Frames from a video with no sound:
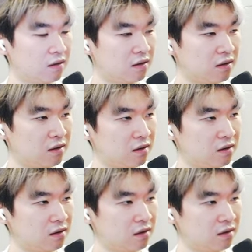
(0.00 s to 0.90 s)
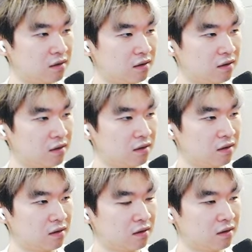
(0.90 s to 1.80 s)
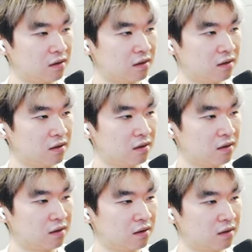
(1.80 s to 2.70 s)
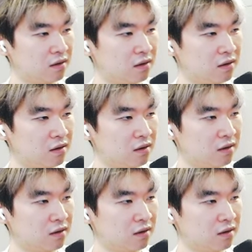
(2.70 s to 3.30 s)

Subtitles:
No one is speaking in this clip.